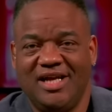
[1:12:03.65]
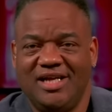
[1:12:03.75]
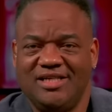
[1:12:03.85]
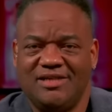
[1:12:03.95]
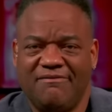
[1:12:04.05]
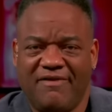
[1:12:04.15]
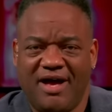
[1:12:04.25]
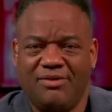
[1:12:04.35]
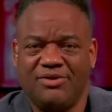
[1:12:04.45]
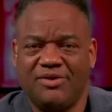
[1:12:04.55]
He's the
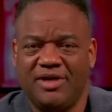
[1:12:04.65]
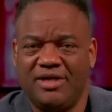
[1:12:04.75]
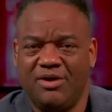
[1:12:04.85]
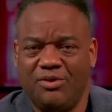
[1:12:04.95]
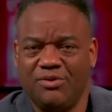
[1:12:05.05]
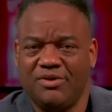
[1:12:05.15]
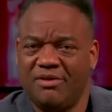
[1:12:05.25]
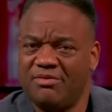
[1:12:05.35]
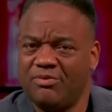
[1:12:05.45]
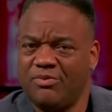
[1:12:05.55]
founder and owner of the